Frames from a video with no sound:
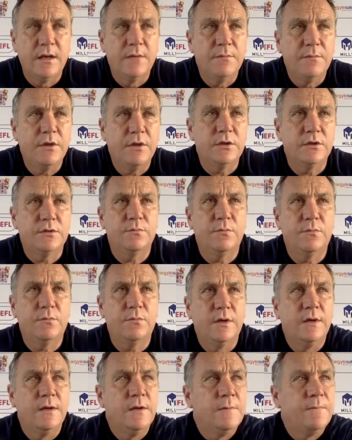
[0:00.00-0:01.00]
because
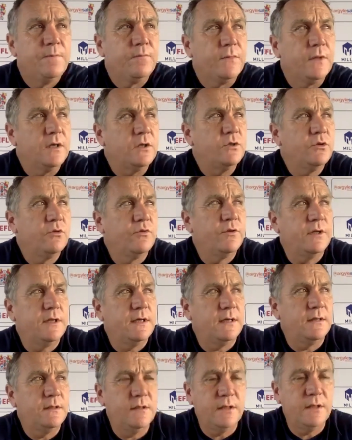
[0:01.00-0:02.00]
it's not really
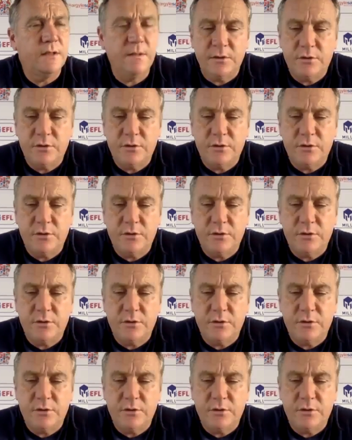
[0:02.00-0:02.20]
a team,